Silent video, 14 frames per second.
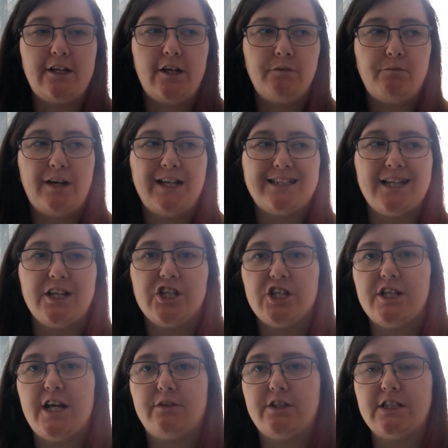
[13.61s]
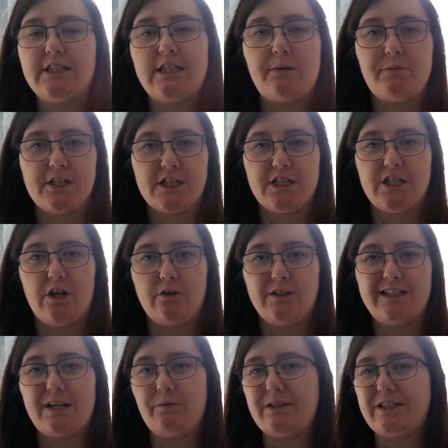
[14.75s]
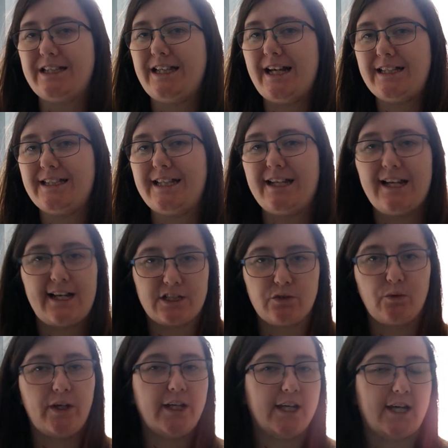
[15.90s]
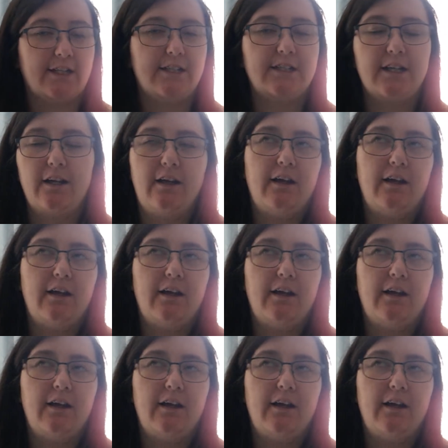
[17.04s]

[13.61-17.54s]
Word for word: turn my attention now to some of the songs that were selected last weekend